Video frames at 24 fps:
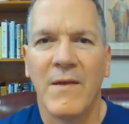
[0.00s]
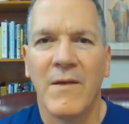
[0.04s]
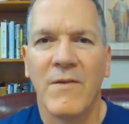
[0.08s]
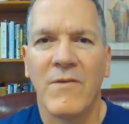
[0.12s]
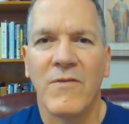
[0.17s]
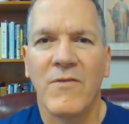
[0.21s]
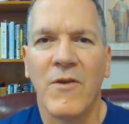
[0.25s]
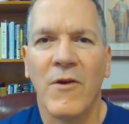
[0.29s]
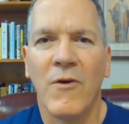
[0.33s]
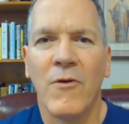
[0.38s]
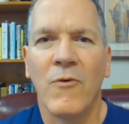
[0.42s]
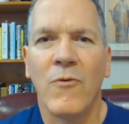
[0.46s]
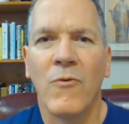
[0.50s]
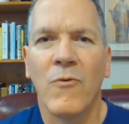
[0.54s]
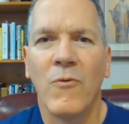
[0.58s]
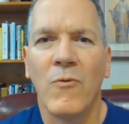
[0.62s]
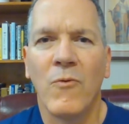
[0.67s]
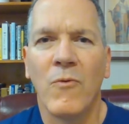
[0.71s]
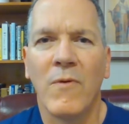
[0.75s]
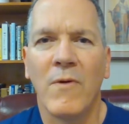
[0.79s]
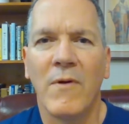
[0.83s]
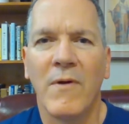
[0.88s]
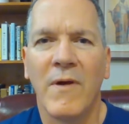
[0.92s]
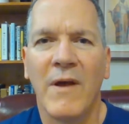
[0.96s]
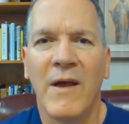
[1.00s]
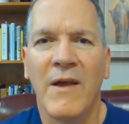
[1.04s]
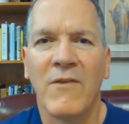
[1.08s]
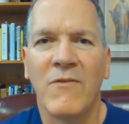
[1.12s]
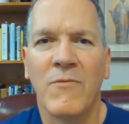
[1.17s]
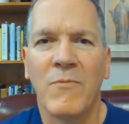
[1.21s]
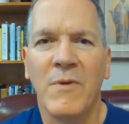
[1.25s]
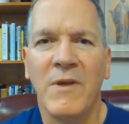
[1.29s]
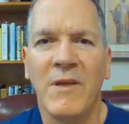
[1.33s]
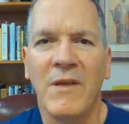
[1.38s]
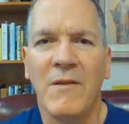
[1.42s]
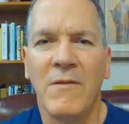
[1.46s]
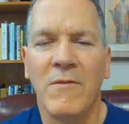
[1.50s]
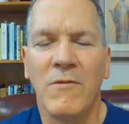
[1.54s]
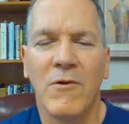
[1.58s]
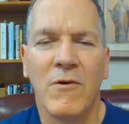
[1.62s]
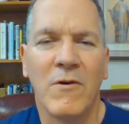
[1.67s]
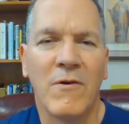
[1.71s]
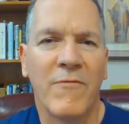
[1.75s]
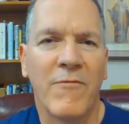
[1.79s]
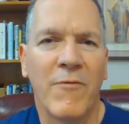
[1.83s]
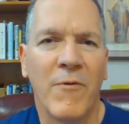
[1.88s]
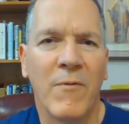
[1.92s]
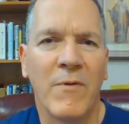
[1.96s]
So as we
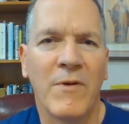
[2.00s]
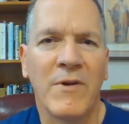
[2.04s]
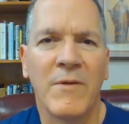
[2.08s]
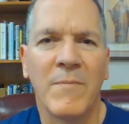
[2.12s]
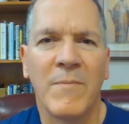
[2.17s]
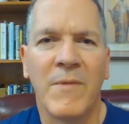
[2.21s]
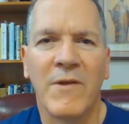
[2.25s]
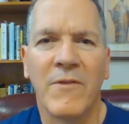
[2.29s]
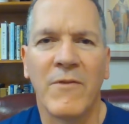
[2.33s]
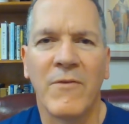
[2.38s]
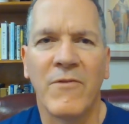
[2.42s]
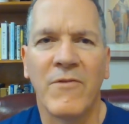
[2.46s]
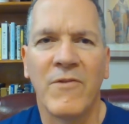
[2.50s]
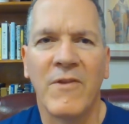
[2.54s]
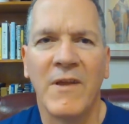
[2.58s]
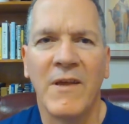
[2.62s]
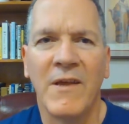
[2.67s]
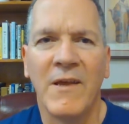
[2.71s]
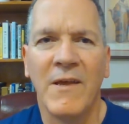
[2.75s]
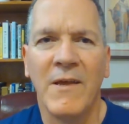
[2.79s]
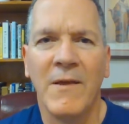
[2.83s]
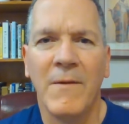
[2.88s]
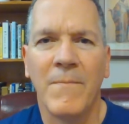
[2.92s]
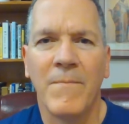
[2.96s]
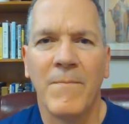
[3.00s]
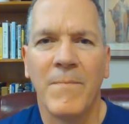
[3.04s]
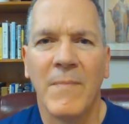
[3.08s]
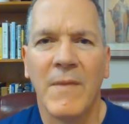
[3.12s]
look forward to Mother's Day,